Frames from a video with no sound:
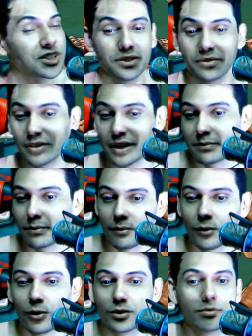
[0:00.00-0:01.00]
Actually, if you get
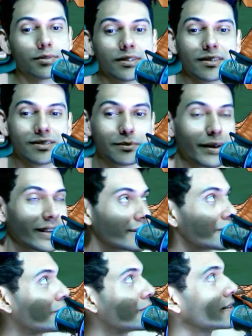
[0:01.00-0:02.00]
more than plus 10 it's
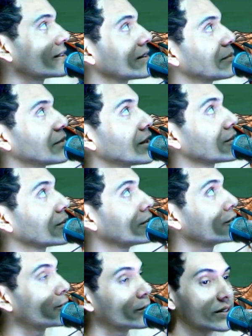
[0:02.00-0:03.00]
better, but I'm not
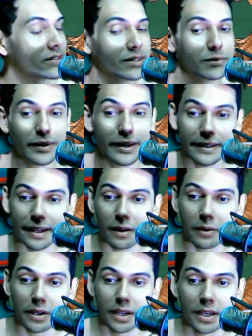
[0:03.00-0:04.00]
going to risk it right
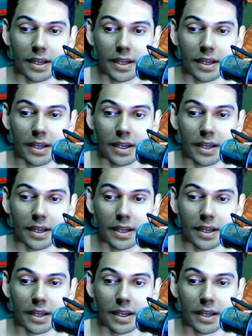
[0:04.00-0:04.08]
now.